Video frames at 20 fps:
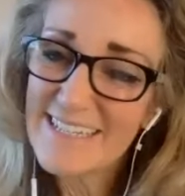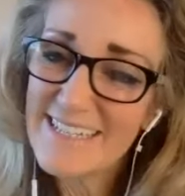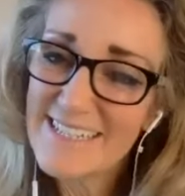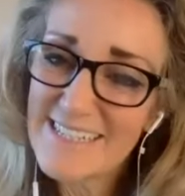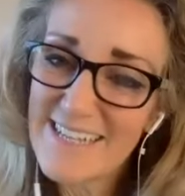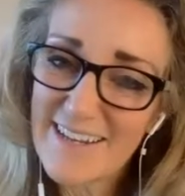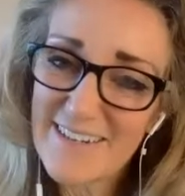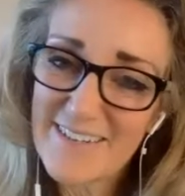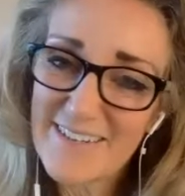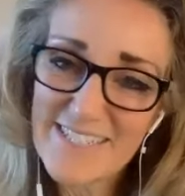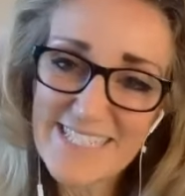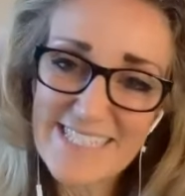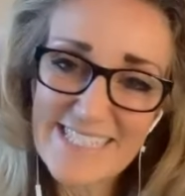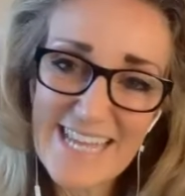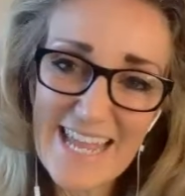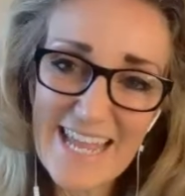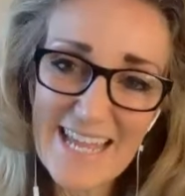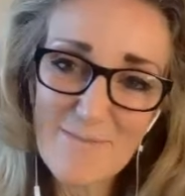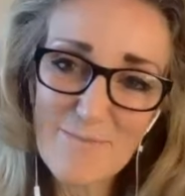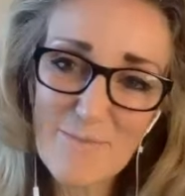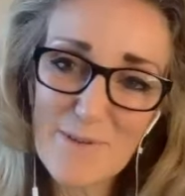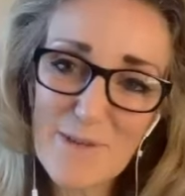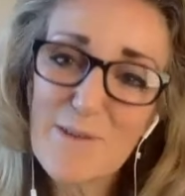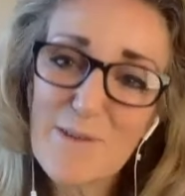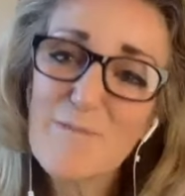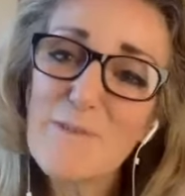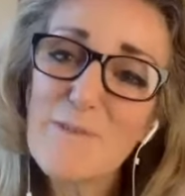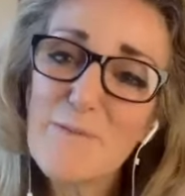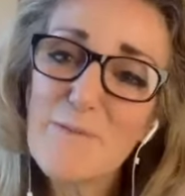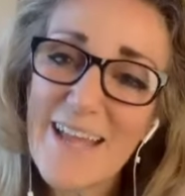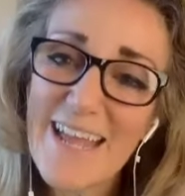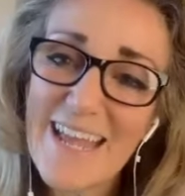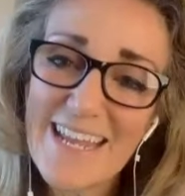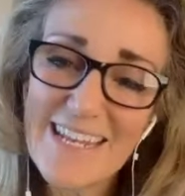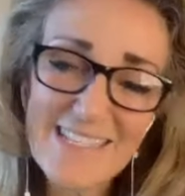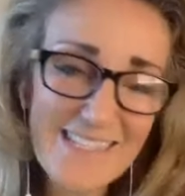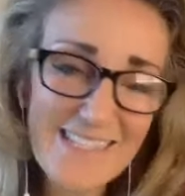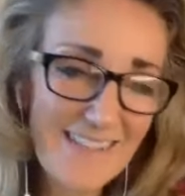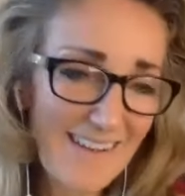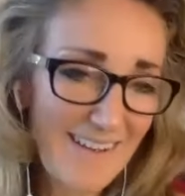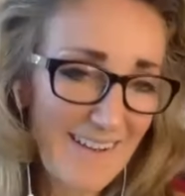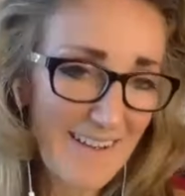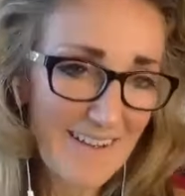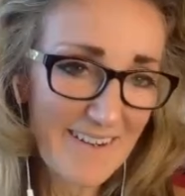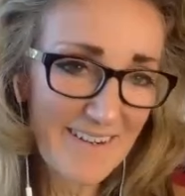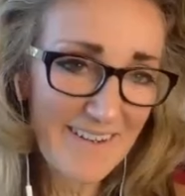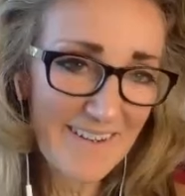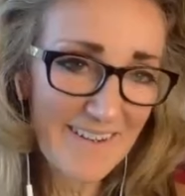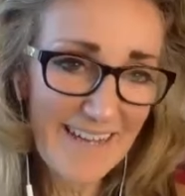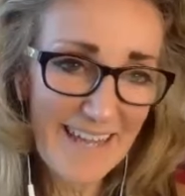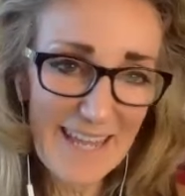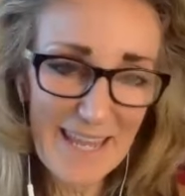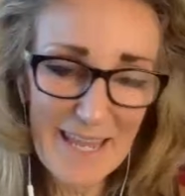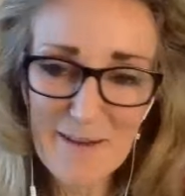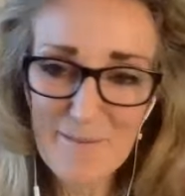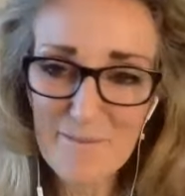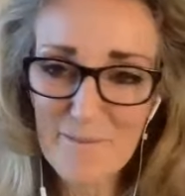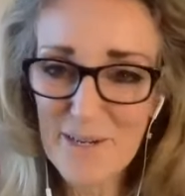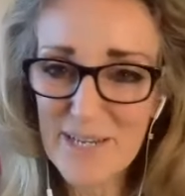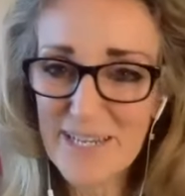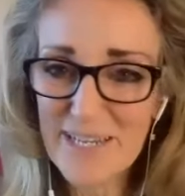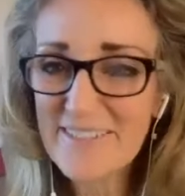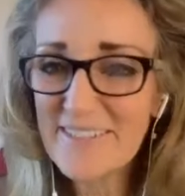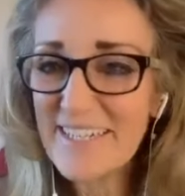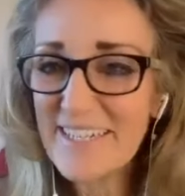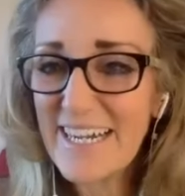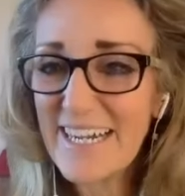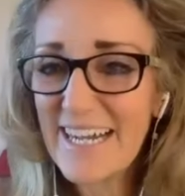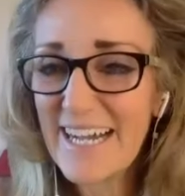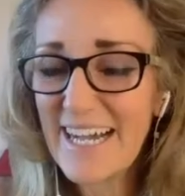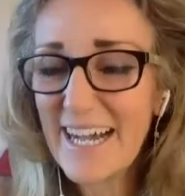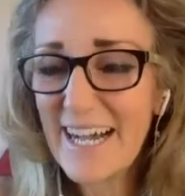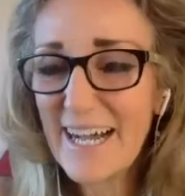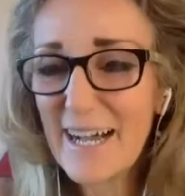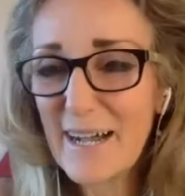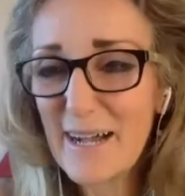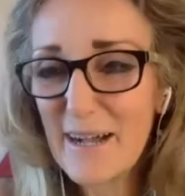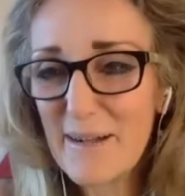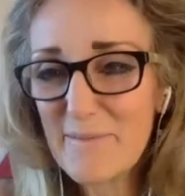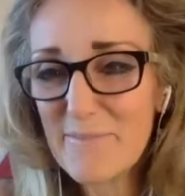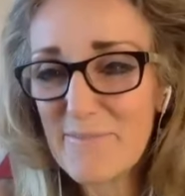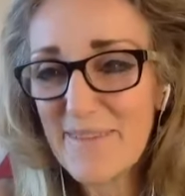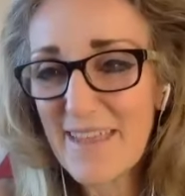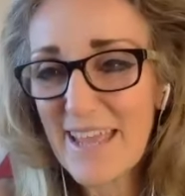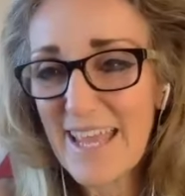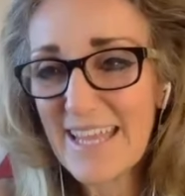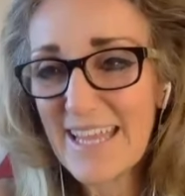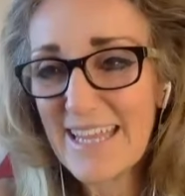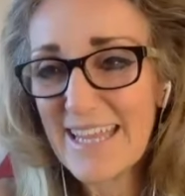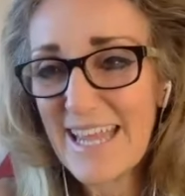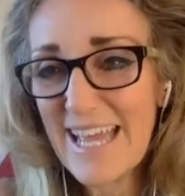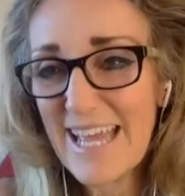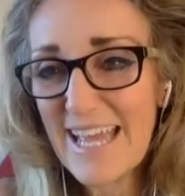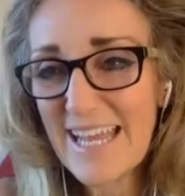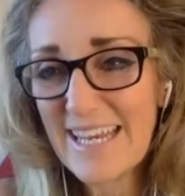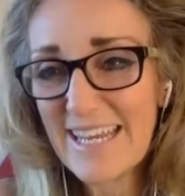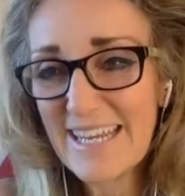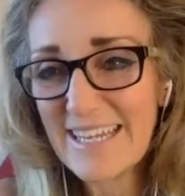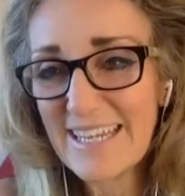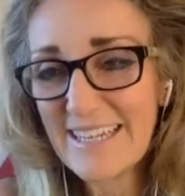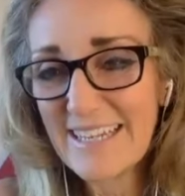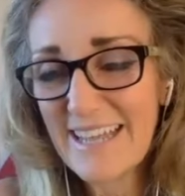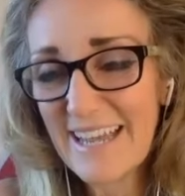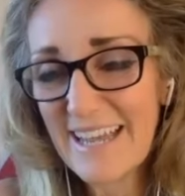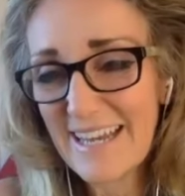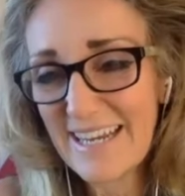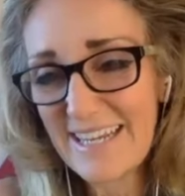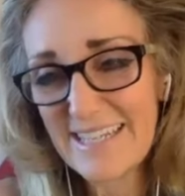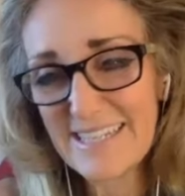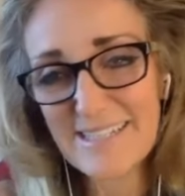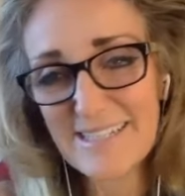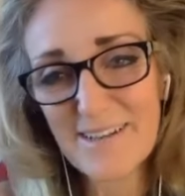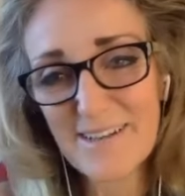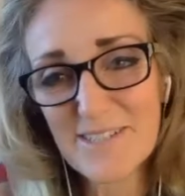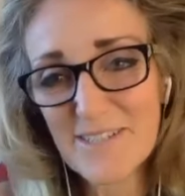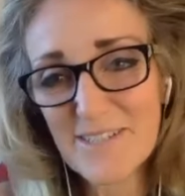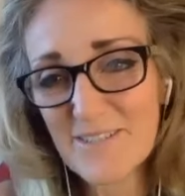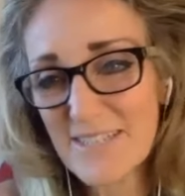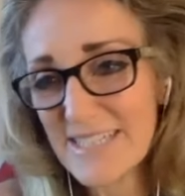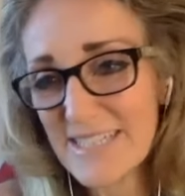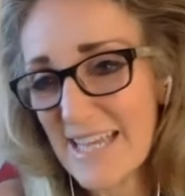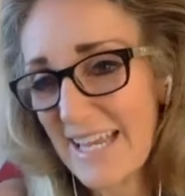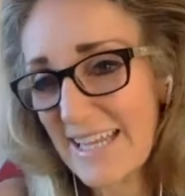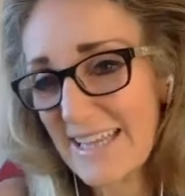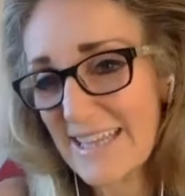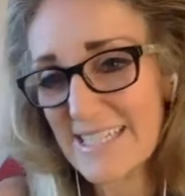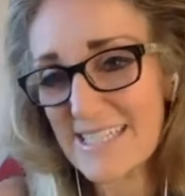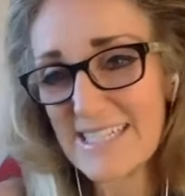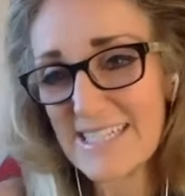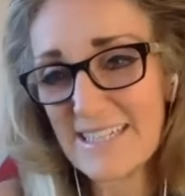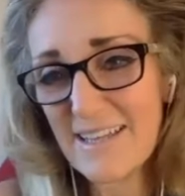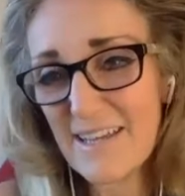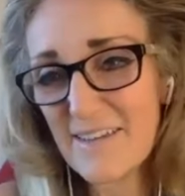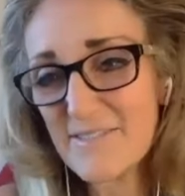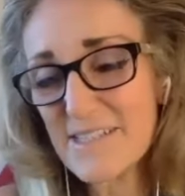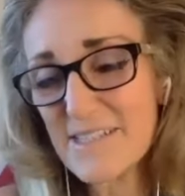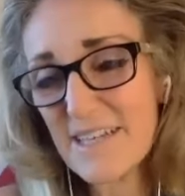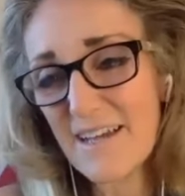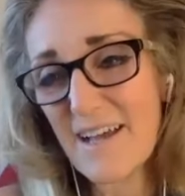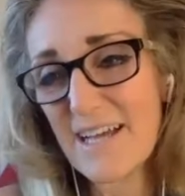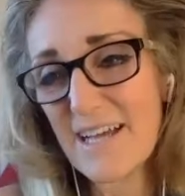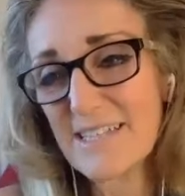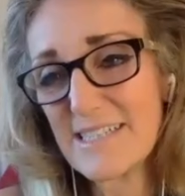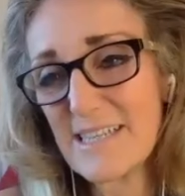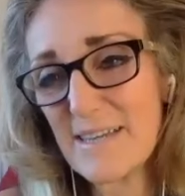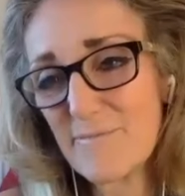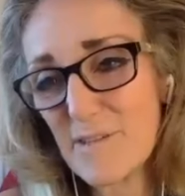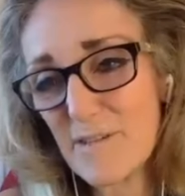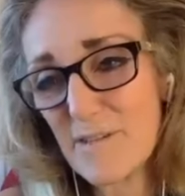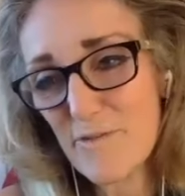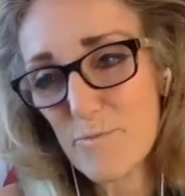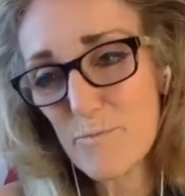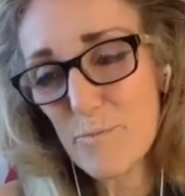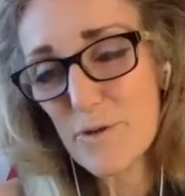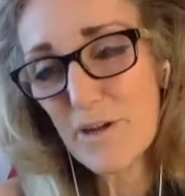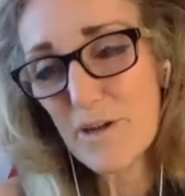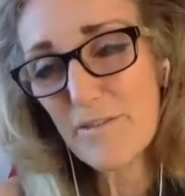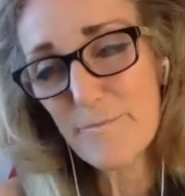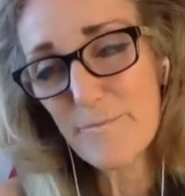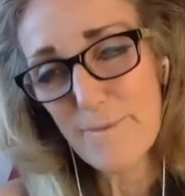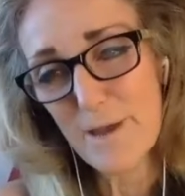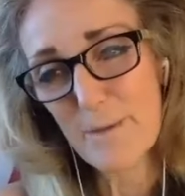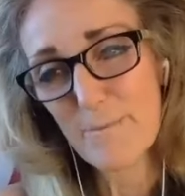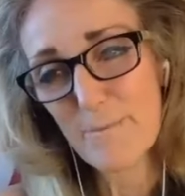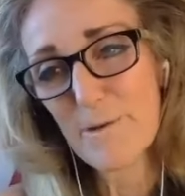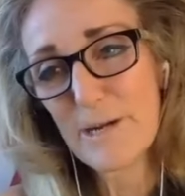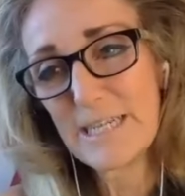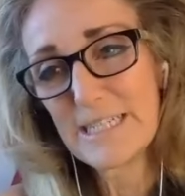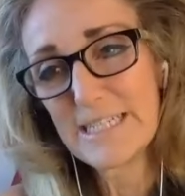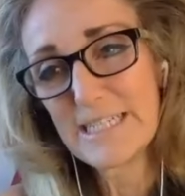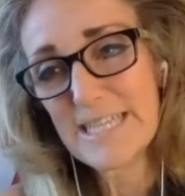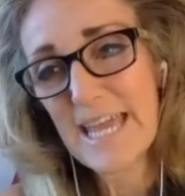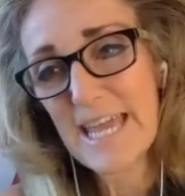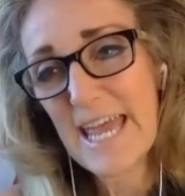Sandra's saying, beautiful way to honor Cameron. And then Heidi is also saying that she loves the concept of a book of memories